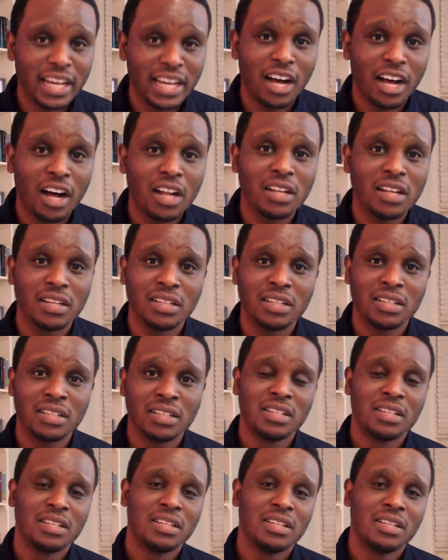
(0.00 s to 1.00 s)
all
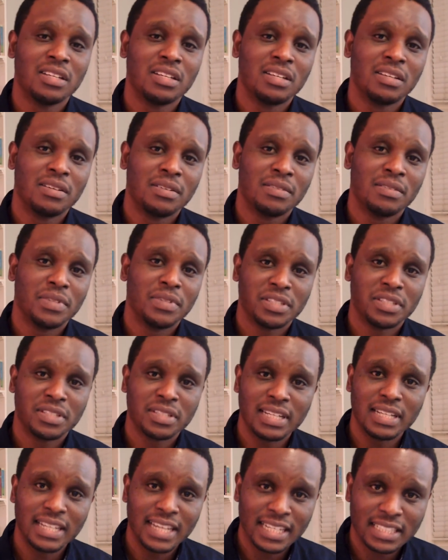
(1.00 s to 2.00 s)
must
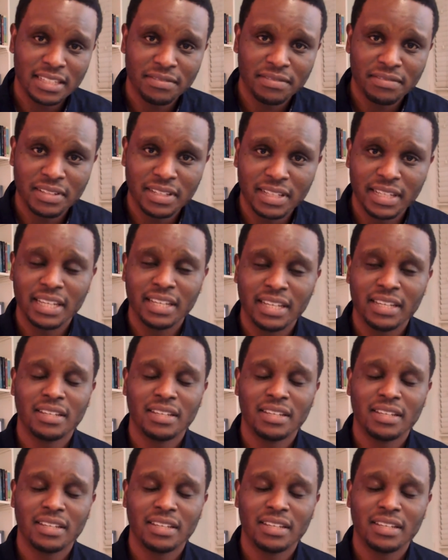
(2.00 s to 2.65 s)
collectively